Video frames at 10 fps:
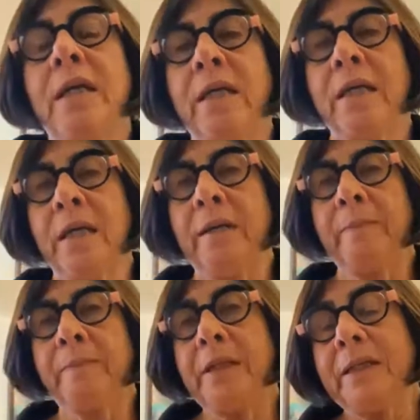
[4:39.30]

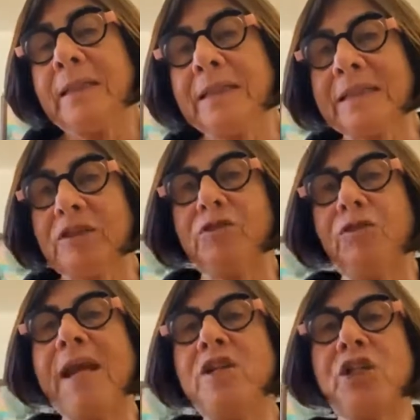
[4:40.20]
It is a
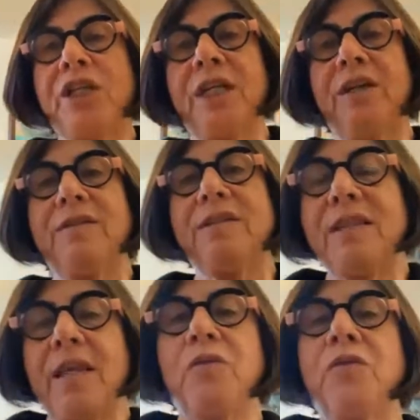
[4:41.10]
strange year.
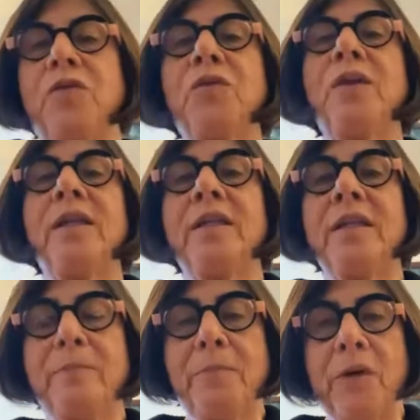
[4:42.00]
Instead of doing it
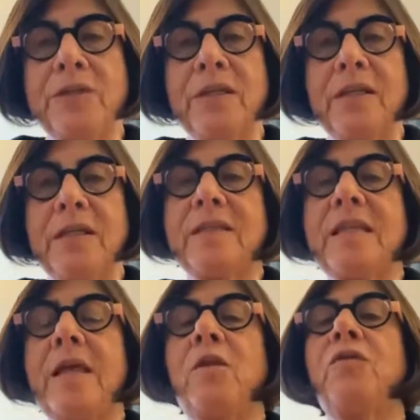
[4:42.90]
in person,
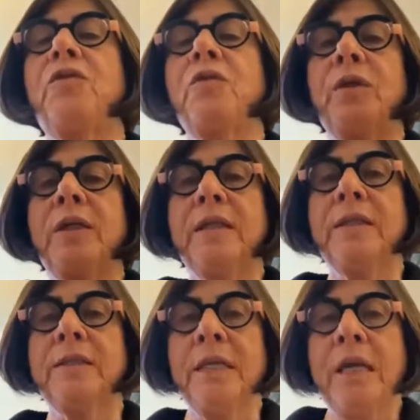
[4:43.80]
instead of doing
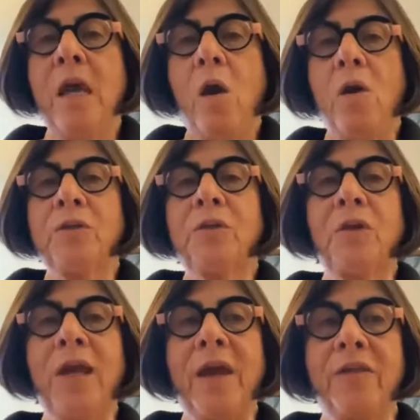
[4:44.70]
it all
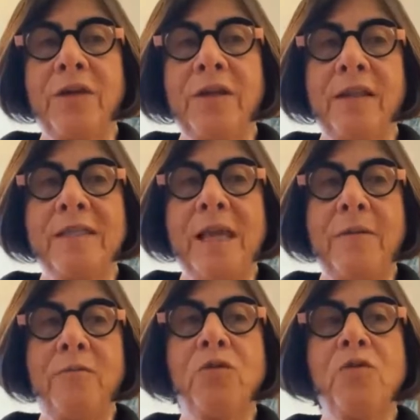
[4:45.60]
together in the
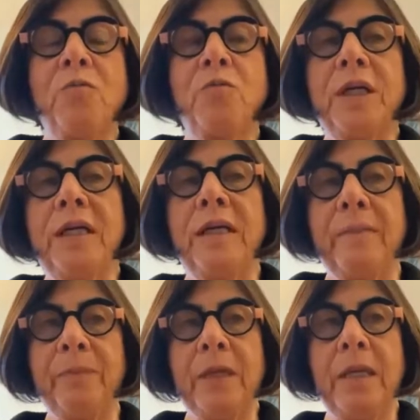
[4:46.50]
same room,
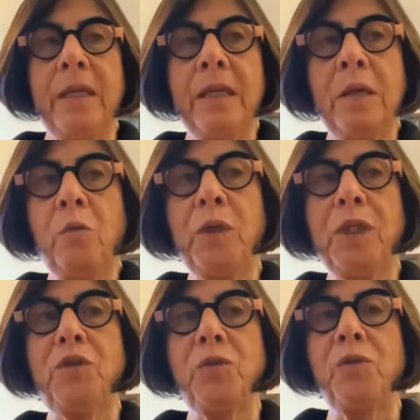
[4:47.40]

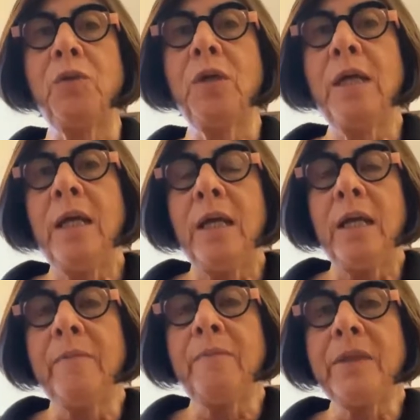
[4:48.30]
we do
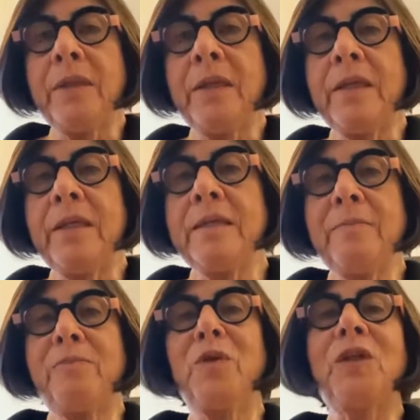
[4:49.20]

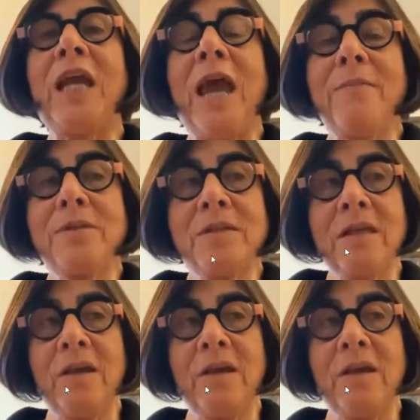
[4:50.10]
in boot camps